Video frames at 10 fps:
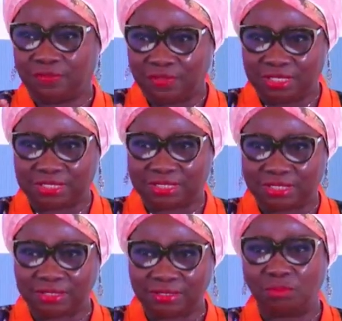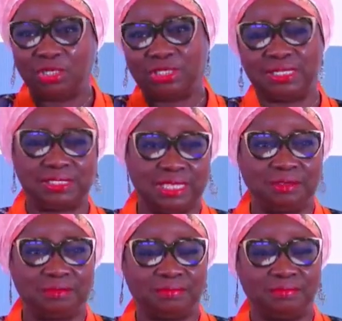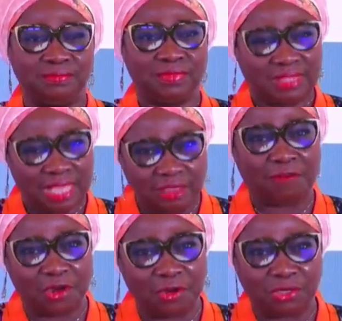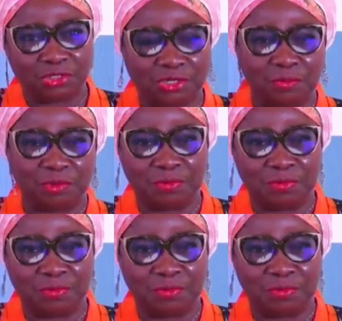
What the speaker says: this mortgage scheme. Thank you very much, Honorable